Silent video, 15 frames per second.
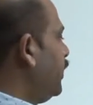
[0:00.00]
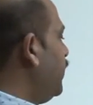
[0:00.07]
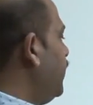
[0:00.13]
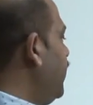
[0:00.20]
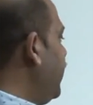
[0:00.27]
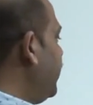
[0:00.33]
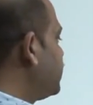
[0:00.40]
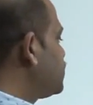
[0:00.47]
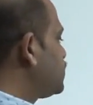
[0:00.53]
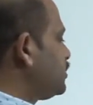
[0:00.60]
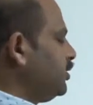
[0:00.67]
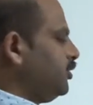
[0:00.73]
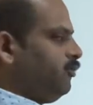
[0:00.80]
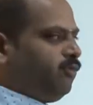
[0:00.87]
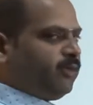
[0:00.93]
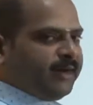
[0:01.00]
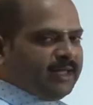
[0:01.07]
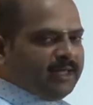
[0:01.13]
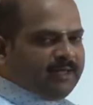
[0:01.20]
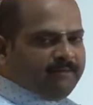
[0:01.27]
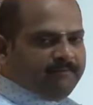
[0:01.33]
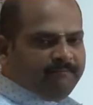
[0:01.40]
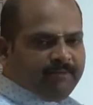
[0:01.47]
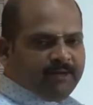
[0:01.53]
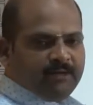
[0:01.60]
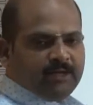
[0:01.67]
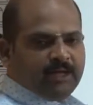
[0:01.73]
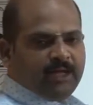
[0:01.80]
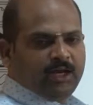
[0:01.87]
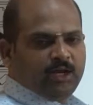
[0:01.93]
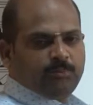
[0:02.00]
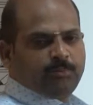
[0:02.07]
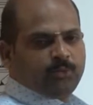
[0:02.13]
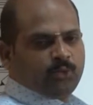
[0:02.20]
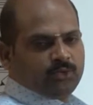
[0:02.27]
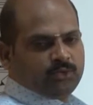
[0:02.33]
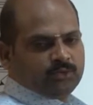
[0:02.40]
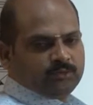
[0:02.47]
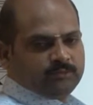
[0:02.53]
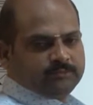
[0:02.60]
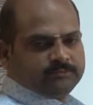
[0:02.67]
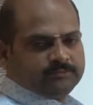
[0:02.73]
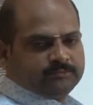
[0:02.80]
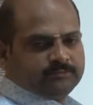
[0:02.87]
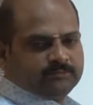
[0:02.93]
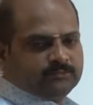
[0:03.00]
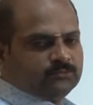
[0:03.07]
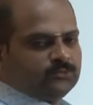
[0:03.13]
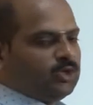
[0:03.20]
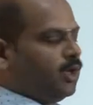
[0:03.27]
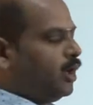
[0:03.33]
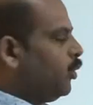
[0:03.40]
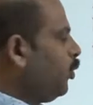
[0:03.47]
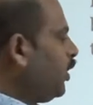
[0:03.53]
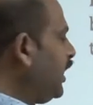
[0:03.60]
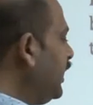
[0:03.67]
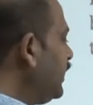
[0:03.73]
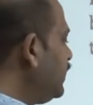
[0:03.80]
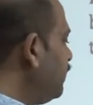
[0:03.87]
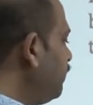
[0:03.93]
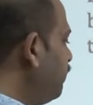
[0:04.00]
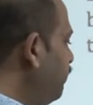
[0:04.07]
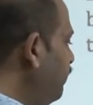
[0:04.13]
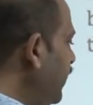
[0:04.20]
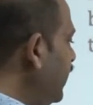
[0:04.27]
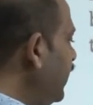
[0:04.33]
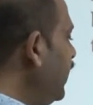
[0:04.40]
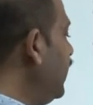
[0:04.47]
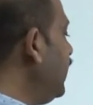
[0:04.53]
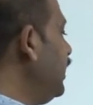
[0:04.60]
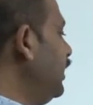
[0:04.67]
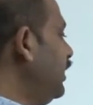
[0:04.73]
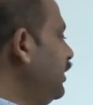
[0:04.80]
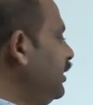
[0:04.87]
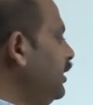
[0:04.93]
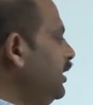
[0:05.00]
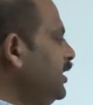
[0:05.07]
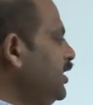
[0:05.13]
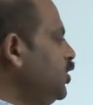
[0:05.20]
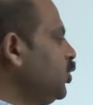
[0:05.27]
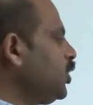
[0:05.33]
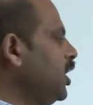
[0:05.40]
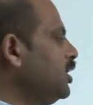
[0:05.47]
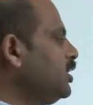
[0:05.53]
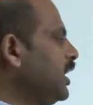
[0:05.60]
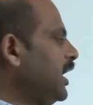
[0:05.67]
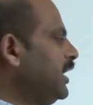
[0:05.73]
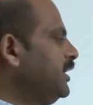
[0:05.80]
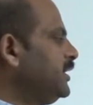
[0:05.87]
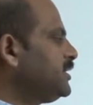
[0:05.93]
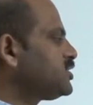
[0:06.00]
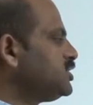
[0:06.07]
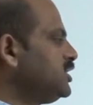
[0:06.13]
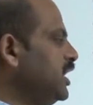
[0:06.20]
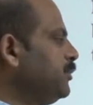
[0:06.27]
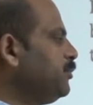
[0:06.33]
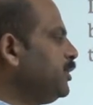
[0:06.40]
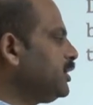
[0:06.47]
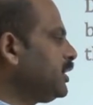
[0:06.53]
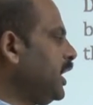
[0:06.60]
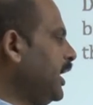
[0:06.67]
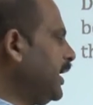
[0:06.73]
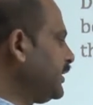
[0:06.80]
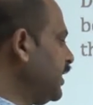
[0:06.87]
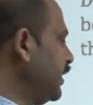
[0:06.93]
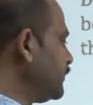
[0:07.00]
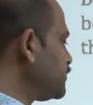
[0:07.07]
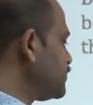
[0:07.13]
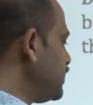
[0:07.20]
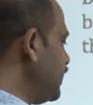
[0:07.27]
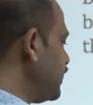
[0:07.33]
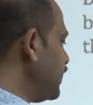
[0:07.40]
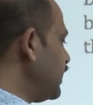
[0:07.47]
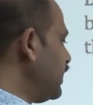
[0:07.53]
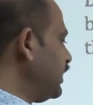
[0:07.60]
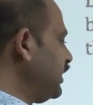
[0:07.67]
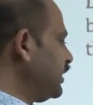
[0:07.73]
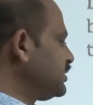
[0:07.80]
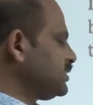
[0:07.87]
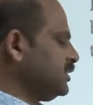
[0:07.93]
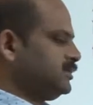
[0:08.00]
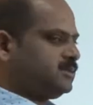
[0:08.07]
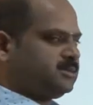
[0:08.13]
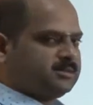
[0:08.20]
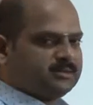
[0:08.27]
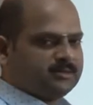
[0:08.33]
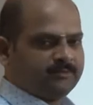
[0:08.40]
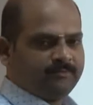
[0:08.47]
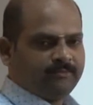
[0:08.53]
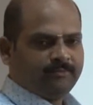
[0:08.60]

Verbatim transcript: Next for a given input only the winning neuron and its neighbor adopts their connections.